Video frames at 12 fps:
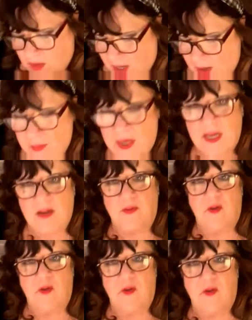how many
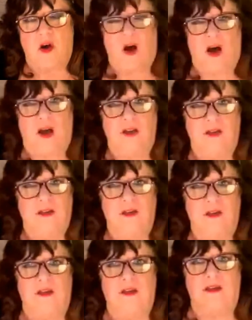of you saw
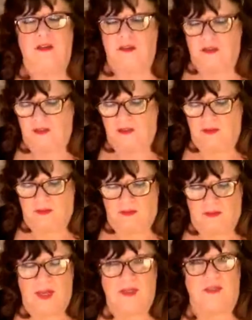
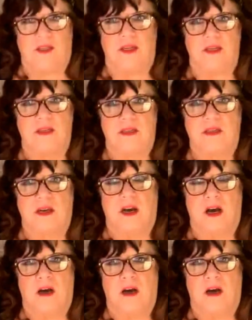Leslie's,